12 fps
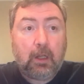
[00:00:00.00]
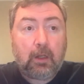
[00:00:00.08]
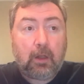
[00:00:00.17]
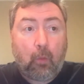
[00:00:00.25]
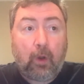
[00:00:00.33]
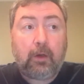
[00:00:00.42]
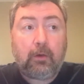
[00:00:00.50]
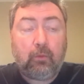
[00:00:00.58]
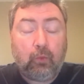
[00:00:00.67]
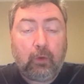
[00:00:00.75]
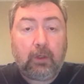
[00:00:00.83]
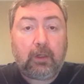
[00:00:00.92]
One of the
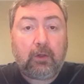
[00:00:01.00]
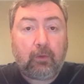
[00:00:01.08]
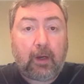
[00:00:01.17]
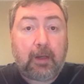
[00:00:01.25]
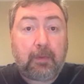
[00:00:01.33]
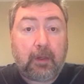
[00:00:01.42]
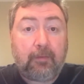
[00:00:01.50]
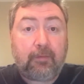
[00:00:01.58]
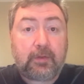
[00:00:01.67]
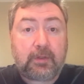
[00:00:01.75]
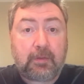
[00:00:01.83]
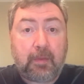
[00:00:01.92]
really great
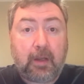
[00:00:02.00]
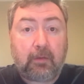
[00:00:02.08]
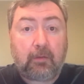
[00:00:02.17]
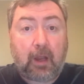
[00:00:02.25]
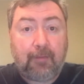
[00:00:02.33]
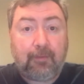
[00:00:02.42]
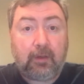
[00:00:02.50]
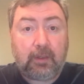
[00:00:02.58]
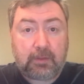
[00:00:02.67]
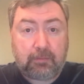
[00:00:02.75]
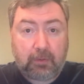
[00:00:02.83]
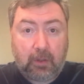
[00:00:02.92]
benefits about having
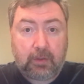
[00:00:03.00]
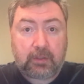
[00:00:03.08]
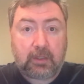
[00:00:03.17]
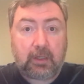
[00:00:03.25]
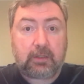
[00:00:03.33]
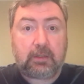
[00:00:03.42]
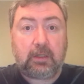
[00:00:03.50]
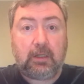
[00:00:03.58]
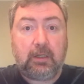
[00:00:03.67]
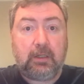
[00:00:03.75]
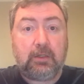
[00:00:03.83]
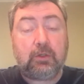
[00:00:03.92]
this process
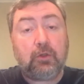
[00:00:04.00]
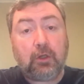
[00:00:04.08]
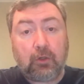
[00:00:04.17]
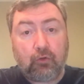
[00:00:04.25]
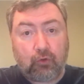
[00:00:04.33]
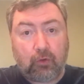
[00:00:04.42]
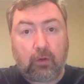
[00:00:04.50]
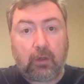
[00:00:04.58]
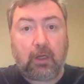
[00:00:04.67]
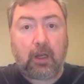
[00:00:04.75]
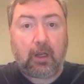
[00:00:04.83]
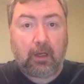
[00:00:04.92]
is you can
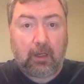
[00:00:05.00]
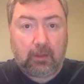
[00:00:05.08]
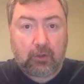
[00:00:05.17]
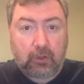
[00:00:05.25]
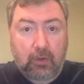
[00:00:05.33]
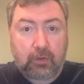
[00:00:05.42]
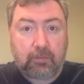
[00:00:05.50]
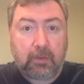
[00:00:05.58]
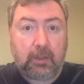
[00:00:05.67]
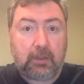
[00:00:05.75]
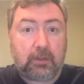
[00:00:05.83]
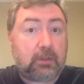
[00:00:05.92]
try Joe's
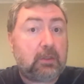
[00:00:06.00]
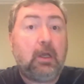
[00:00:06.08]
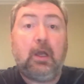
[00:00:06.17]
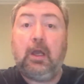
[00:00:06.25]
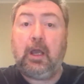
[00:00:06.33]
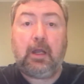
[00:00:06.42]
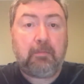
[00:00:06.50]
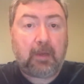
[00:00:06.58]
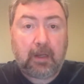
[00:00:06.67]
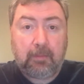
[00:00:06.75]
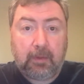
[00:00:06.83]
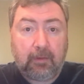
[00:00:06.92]
Meats, and
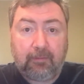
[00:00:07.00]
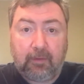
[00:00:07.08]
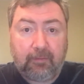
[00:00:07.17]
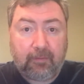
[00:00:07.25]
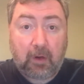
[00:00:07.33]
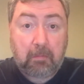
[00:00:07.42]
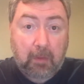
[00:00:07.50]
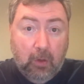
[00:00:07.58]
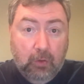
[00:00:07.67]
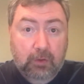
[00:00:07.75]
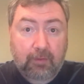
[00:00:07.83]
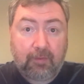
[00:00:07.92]
maybe if you find
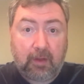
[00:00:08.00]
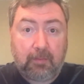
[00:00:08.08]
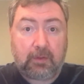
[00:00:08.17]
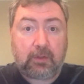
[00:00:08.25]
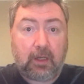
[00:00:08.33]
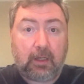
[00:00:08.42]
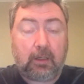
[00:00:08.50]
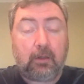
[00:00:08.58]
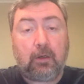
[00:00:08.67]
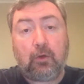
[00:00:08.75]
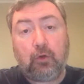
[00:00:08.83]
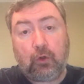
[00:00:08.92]
most of them are
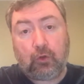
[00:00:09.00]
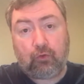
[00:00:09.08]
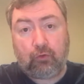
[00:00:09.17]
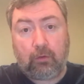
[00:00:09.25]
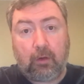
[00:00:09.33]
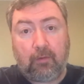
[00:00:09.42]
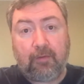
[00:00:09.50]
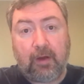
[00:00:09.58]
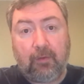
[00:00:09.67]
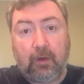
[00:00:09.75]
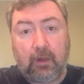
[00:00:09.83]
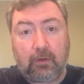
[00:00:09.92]
taken, you could try a
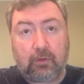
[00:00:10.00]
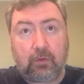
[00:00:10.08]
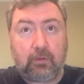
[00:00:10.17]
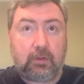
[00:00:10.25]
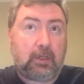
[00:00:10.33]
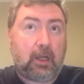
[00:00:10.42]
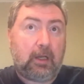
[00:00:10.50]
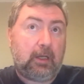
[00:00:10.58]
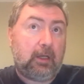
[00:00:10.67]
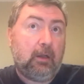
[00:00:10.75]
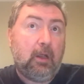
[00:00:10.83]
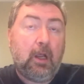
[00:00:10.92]
variant.
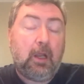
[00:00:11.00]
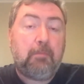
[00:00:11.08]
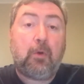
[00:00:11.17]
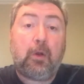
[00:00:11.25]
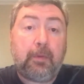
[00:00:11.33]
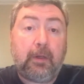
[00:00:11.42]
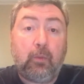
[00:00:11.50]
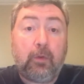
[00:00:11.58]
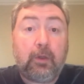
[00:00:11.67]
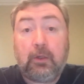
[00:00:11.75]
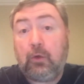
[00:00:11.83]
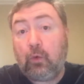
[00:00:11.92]
Say, it might be
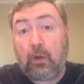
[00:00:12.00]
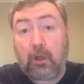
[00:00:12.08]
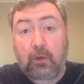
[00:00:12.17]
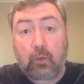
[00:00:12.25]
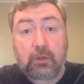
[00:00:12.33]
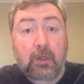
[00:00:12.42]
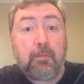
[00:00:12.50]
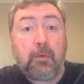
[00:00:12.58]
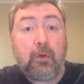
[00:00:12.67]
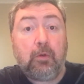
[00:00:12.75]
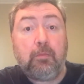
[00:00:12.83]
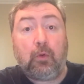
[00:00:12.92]
within your local
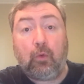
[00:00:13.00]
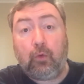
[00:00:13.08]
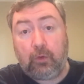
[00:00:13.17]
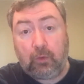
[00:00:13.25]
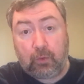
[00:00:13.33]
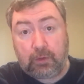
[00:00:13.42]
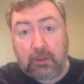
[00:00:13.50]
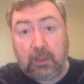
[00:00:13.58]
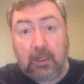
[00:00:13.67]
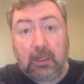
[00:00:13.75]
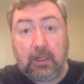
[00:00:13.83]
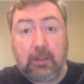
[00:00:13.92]
suburb or your
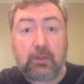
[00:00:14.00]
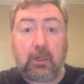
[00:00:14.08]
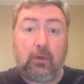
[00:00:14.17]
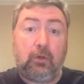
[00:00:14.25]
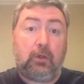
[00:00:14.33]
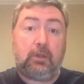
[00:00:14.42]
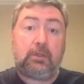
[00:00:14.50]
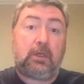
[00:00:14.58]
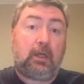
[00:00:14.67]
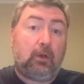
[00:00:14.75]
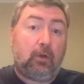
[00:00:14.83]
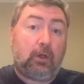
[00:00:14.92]
city. So you could
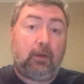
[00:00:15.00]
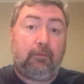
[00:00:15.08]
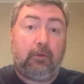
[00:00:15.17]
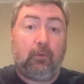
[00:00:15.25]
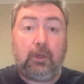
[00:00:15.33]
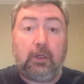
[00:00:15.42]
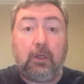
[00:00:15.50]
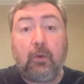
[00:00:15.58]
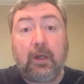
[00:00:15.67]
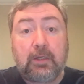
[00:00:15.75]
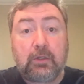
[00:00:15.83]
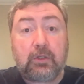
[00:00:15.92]
say, like if you're in the
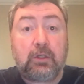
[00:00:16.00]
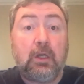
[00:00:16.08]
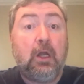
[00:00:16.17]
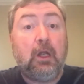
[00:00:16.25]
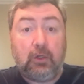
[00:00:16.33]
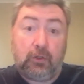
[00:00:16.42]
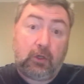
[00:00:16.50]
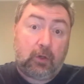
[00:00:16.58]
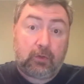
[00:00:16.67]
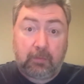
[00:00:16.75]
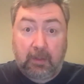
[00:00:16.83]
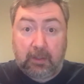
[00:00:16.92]
US,
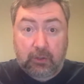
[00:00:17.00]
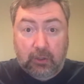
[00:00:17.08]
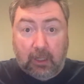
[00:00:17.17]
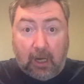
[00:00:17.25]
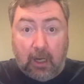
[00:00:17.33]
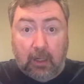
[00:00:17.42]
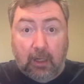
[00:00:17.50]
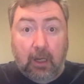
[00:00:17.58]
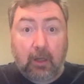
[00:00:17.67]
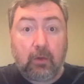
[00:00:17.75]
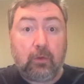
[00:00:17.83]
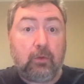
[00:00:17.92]
Joe's Meats
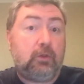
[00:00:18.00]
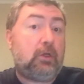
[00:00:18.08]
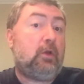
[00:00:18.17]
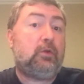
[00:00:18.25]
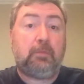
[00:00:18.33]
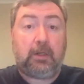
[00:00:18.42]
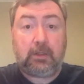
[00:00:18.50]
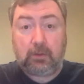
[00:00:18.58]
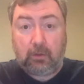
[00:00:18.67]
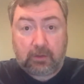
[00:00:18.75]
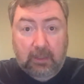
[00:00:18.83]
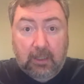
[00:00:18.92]
Chicago, Joe's Meats
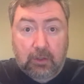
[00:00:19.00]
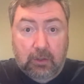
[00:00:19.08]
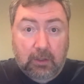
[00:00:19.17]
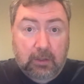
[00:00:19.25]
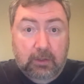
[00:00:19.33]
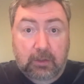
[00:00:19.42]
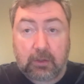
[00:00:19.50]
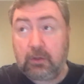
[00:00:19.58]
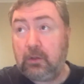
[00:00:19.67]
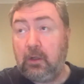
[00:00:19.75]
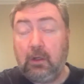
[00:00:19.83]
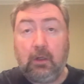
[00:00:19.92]
Los Angeles,
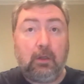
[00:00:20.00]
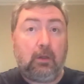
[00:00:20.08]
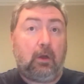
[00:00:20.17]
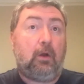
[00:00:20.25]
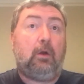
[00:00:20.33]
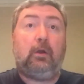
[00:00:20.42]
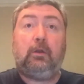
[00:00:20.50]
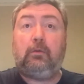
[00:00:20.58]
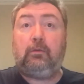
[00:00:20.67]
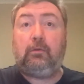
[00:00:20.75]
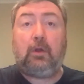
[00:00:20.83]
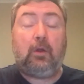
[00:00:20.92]
I
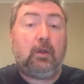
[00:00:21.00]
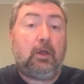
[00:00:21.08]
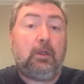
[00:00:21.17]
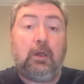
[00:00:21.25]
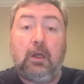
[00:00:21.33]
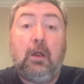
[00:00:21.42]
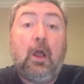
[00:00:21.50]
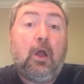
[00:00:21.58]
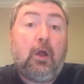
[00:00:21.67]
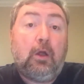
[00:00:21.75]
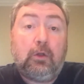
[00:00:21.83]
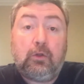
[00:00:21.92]
don't know,
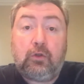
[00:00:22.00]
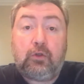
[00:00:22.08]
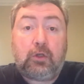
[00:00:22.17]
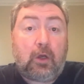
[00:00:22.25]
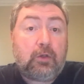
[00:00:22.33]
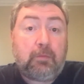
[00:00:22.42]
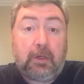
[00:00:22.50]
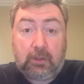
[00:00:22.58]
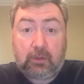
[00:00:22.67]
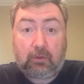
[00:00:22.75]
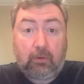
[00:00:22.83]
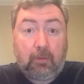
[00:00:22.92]
Joe's
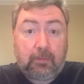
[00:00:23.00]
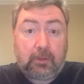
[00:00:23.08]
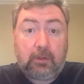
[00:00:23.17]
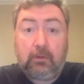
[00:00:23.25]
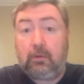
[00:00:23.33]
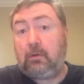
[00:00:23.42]
Meats Crompton.